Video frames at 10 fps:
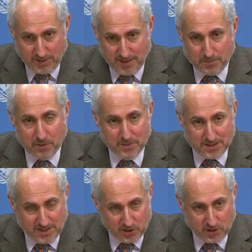the
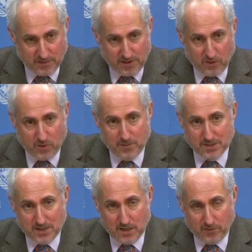implementation of the
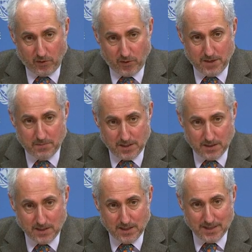agreements that have already
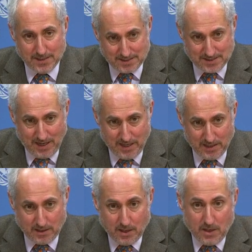been
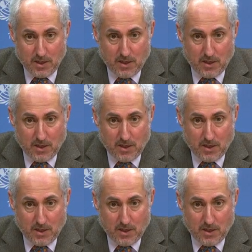signed